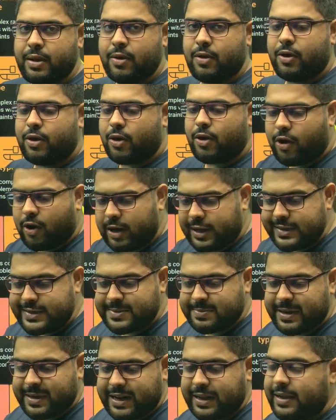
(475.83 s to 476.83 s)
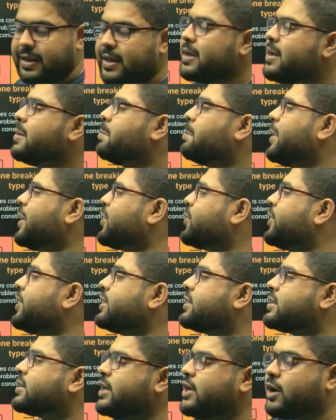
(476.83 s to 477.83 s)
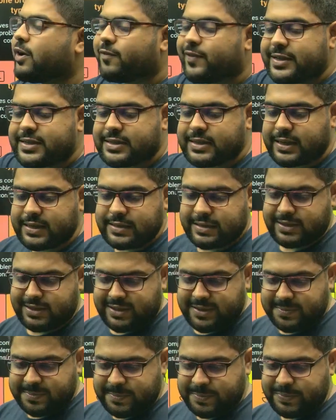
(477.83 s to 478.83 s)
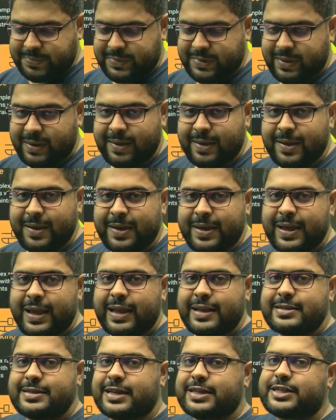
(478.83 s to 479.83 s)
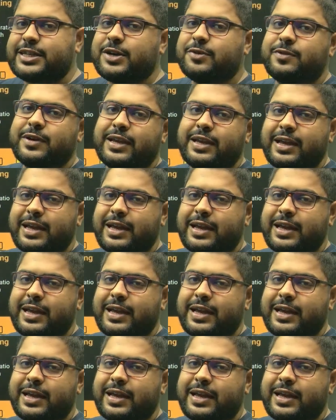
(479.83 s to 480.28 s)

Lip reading: or all his money between three of his sons. In such a way,